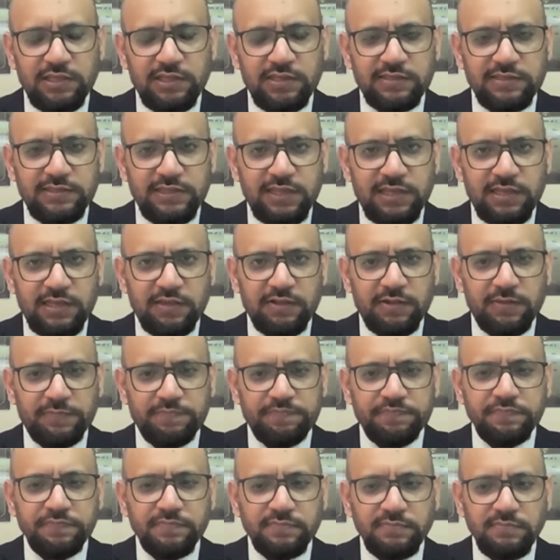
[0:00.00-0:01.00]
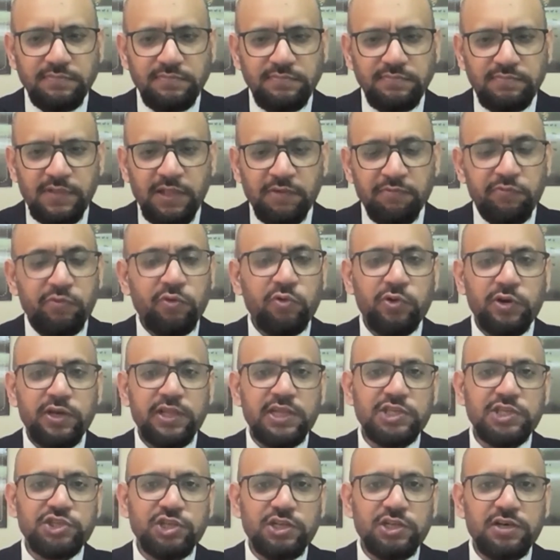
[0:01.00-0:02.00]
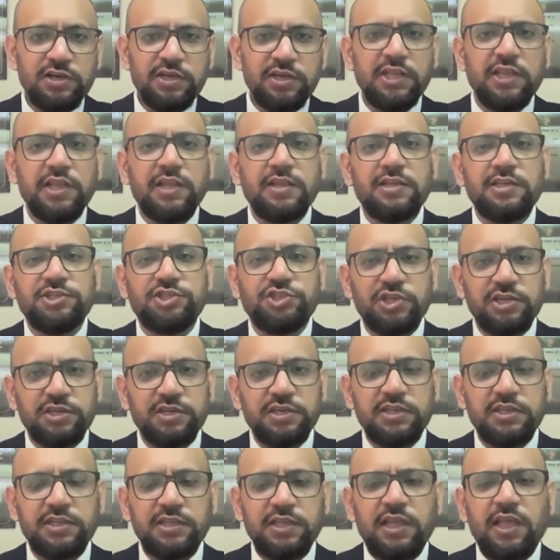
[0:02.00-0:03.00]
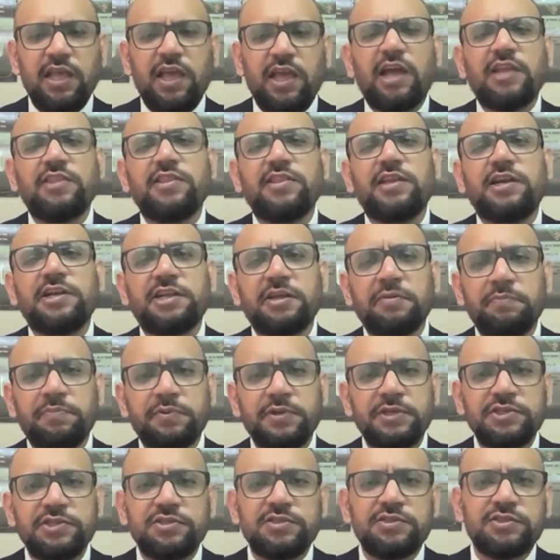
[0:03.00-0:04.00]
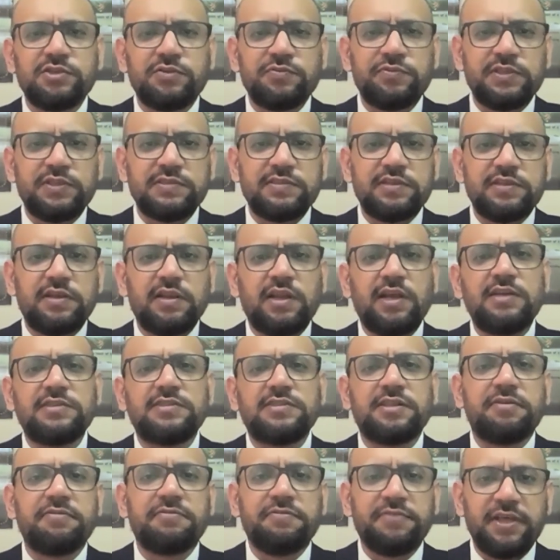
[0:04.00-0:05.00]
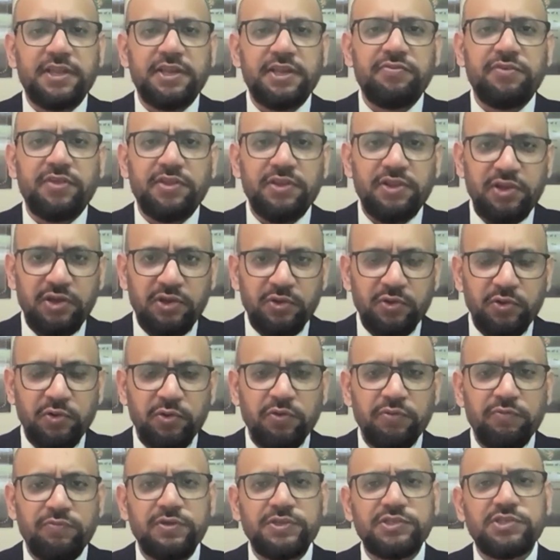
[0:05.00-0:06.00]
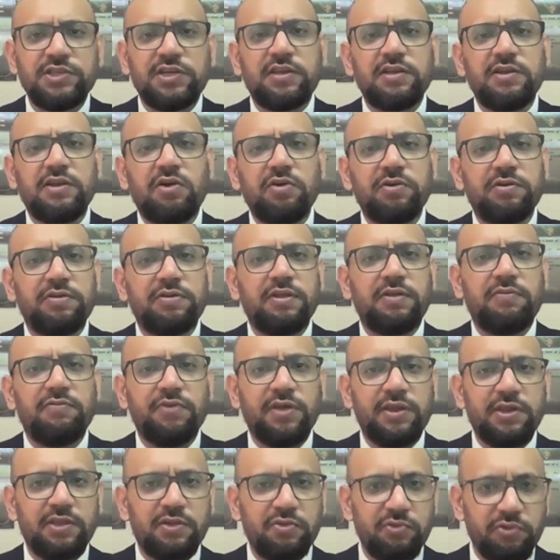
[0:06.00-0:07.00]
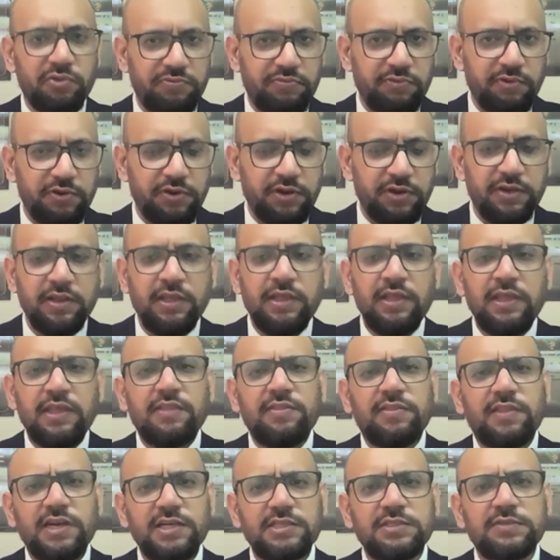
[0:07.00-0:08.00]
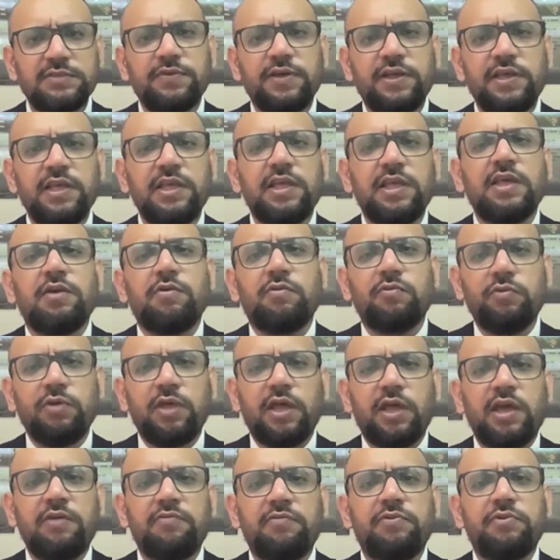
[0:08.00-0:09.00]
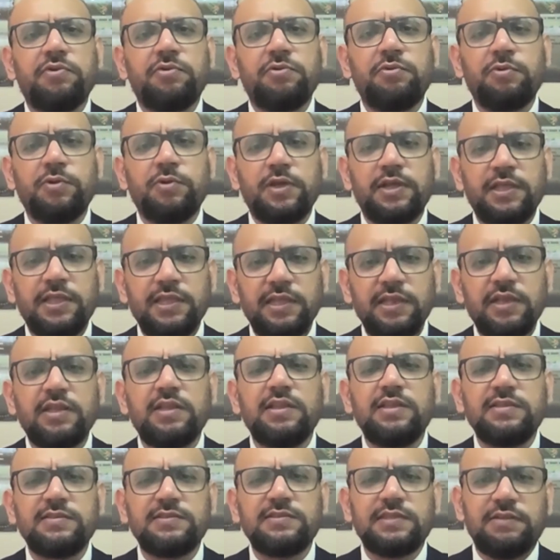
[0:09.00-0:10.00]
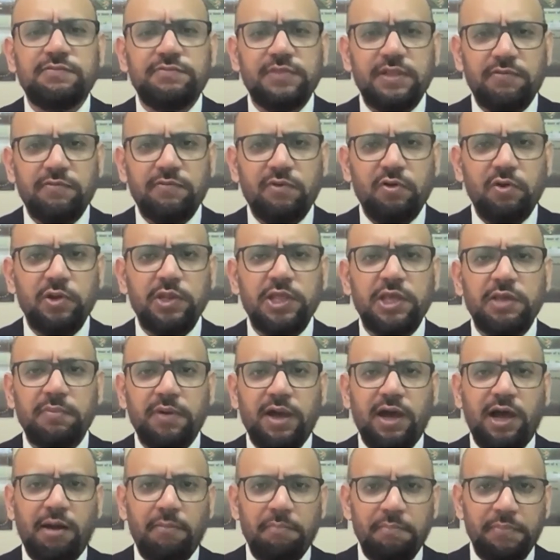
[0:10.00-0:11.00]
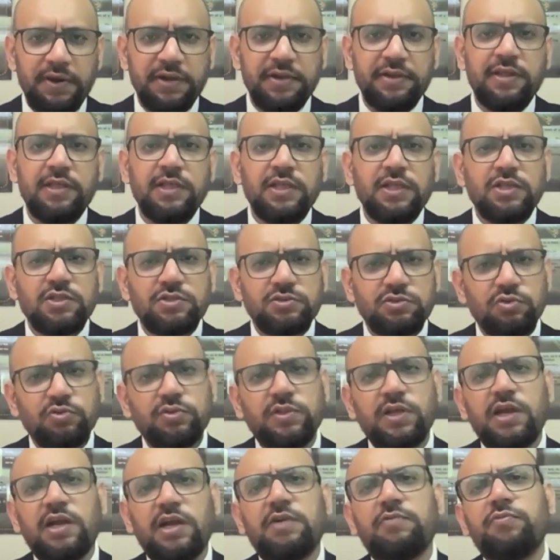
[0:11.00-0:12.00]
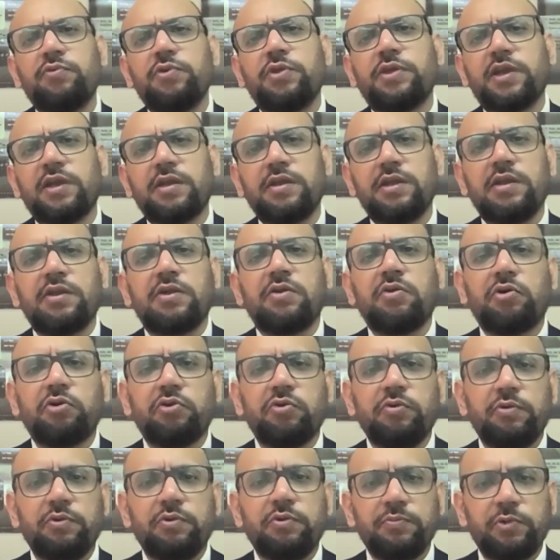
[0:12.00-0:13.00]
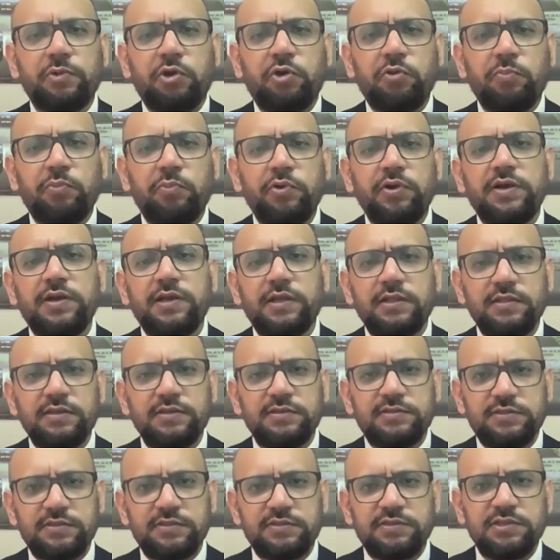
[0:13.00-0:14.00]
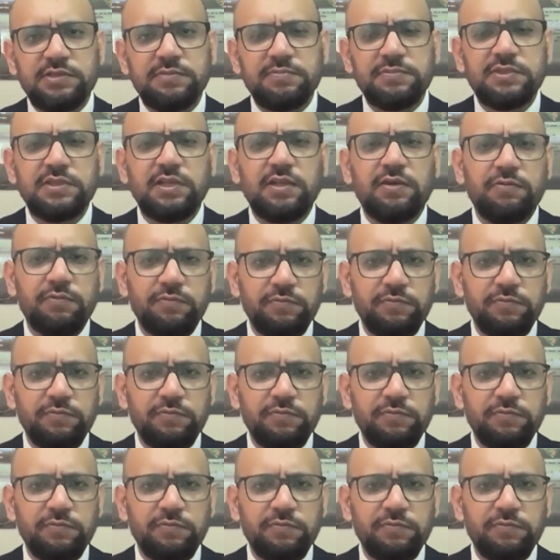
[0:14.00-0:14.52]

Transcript: is a four-day journey, and the temperatures of the satellites are very, very low, which are not very good for it. That's why we have to increase the volume a bit so that we can incorporate other systems,